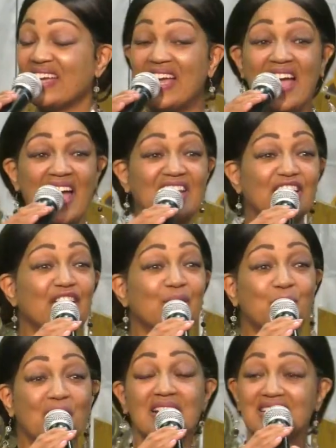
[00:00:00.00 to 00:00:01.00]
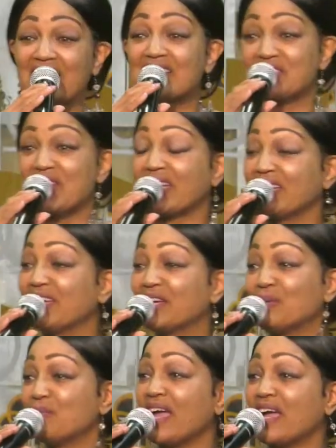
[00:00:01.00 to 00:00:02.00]
And he was like second in
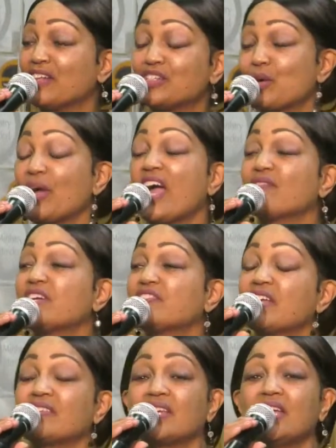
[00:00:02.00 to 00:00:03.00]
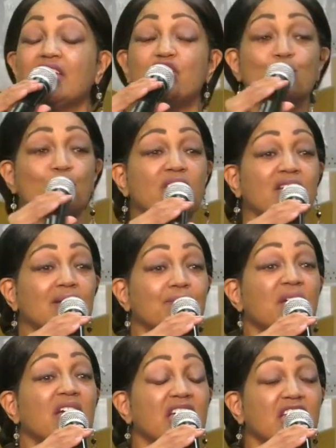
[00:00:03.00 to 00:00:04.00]
command. So everything that he dreamt
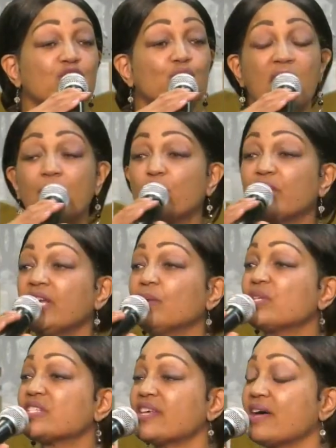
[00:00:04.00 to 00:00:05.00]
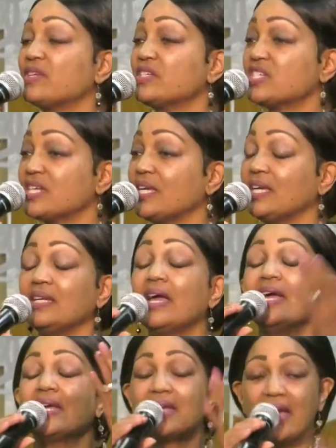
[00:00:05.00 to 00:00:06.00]
when he was 17
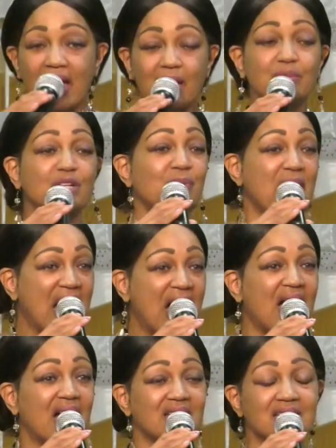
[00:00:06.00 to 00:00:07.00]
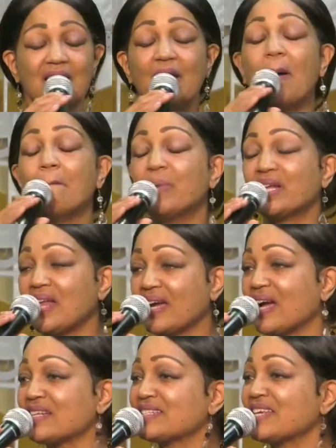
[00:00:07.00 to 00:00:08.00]
came to pass. But like
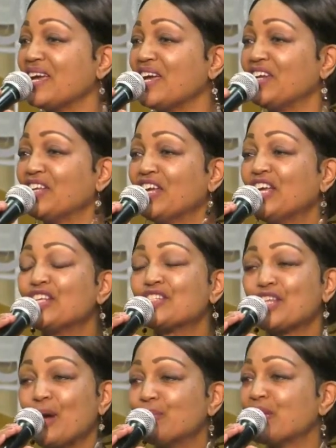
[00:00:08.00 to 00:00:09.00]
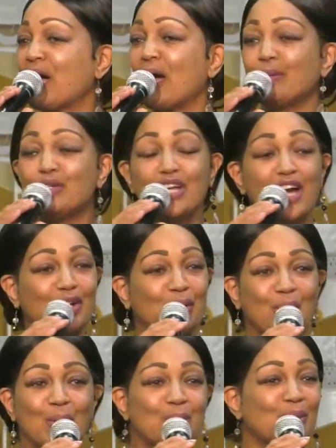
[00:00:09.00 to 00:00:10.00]
I said, sometimes you got to
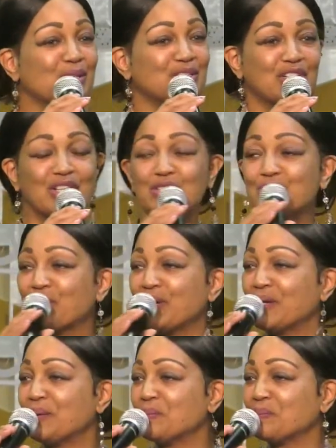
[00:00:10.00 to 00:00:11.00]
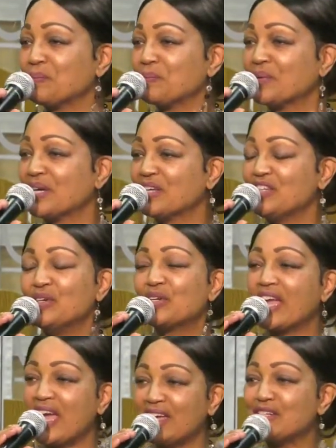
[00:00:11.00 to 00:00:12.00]
hold on to your dream. You
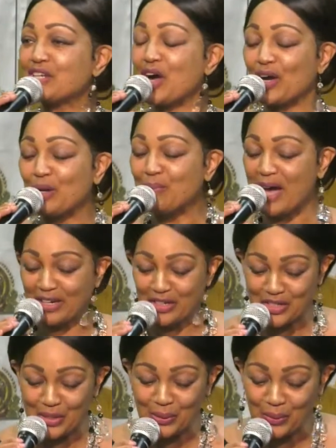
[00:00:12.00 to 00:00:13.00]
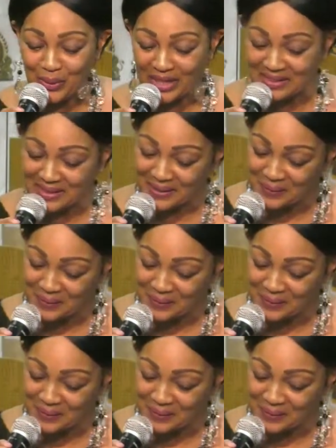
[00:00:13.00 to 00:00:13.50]
can't talk about it too quickly.